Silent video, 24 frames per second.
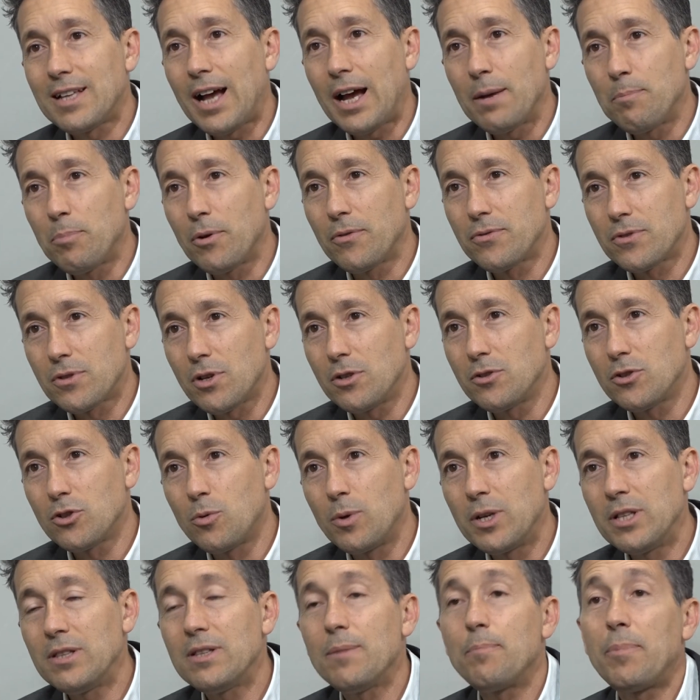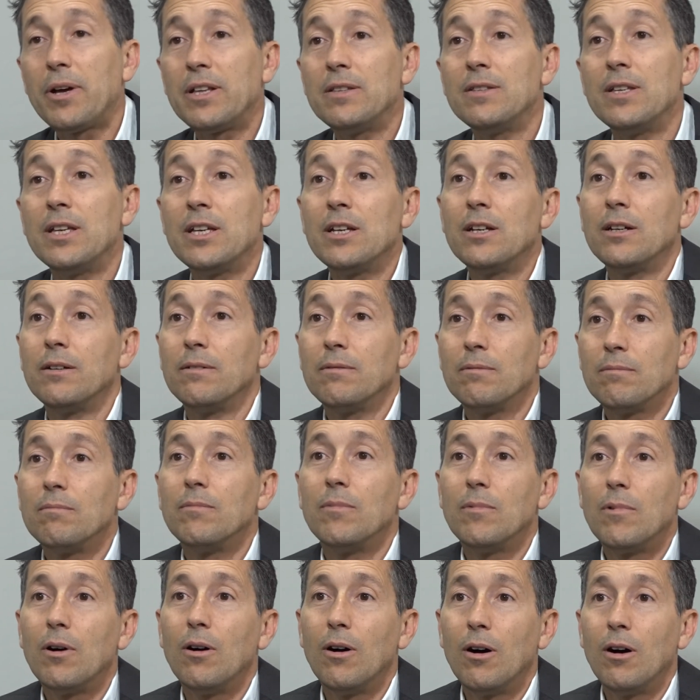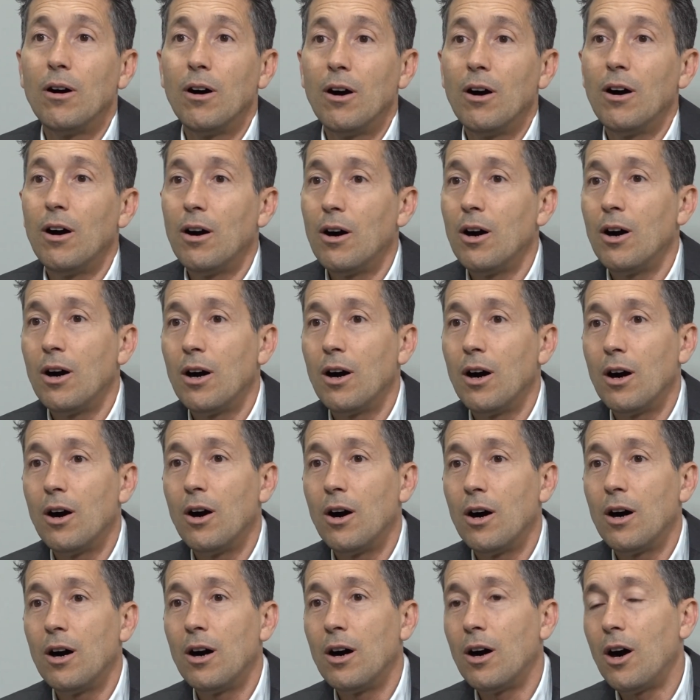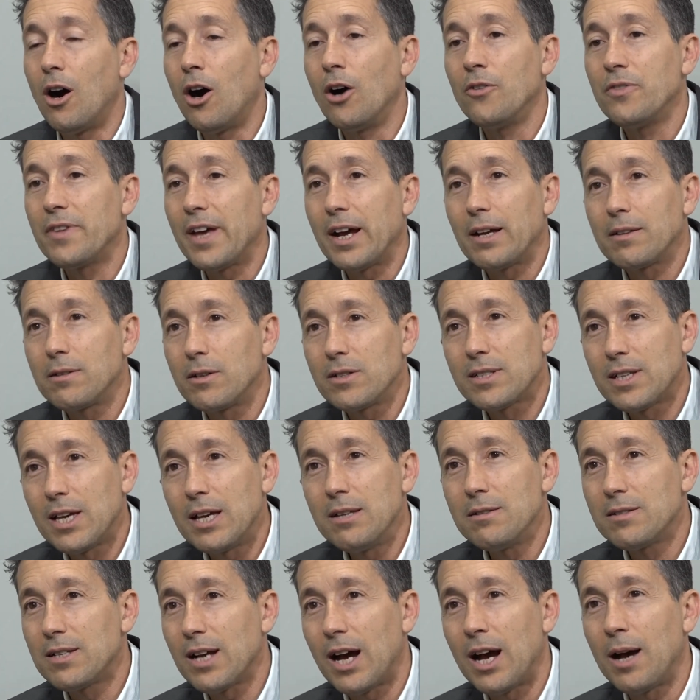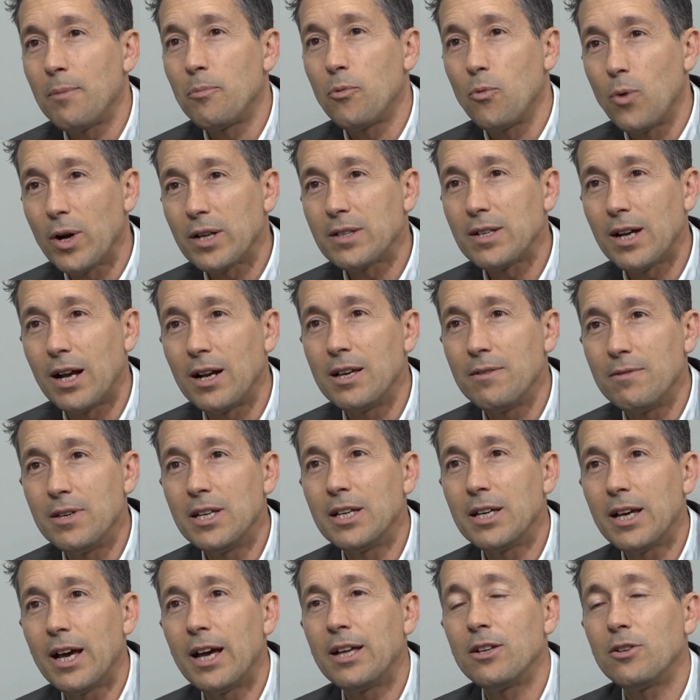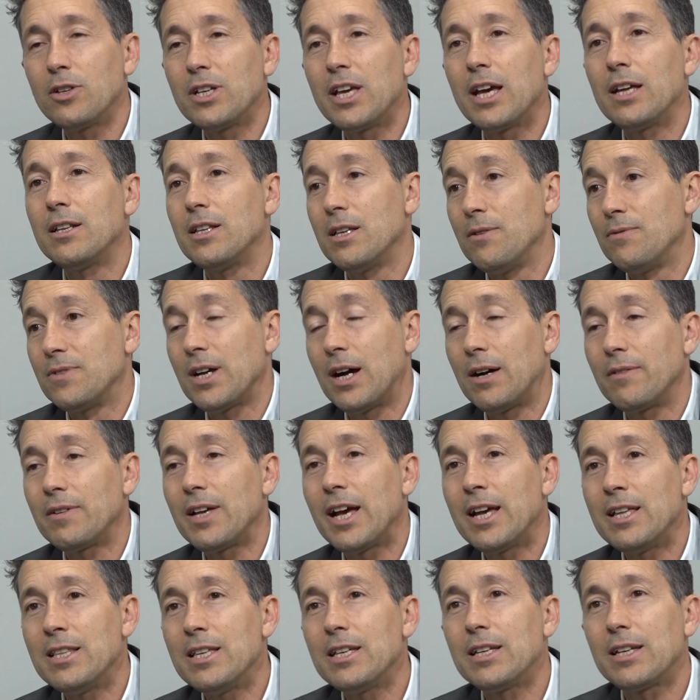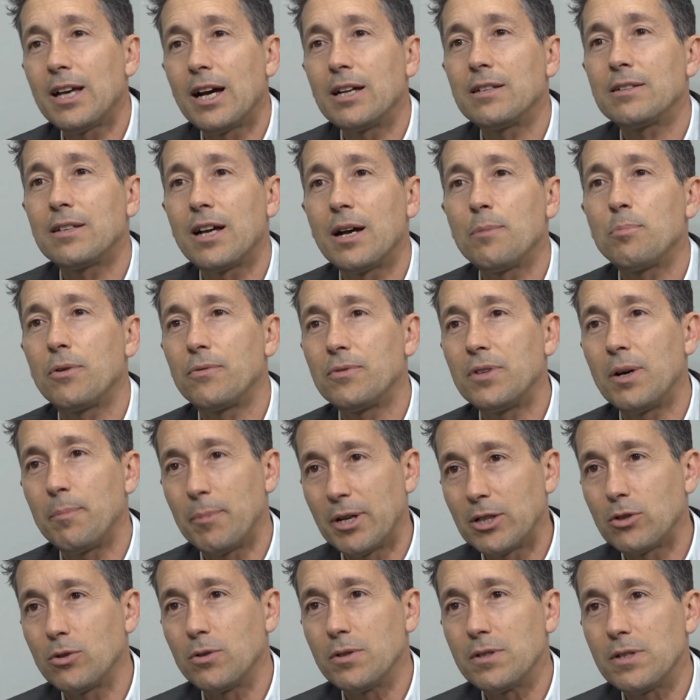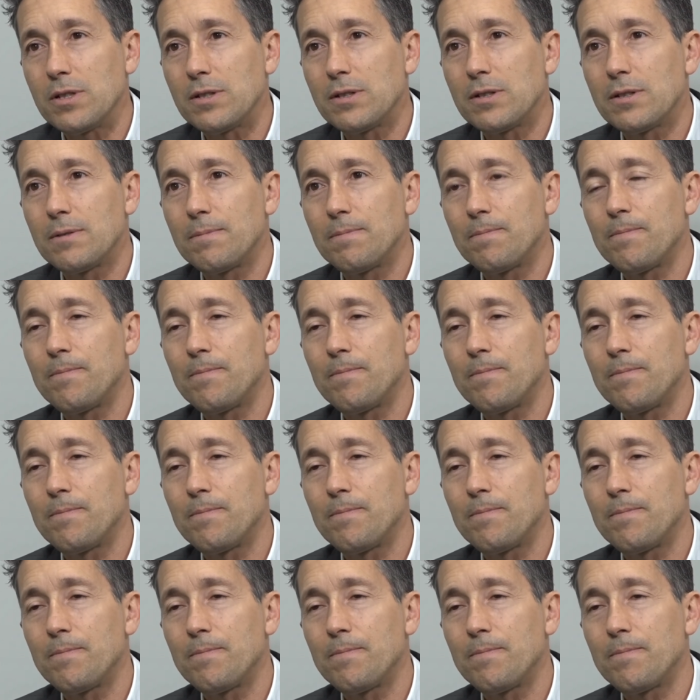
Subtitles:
type of sunscreen depending on their skin type, where they are living, and again, if they have any type of dermatosis.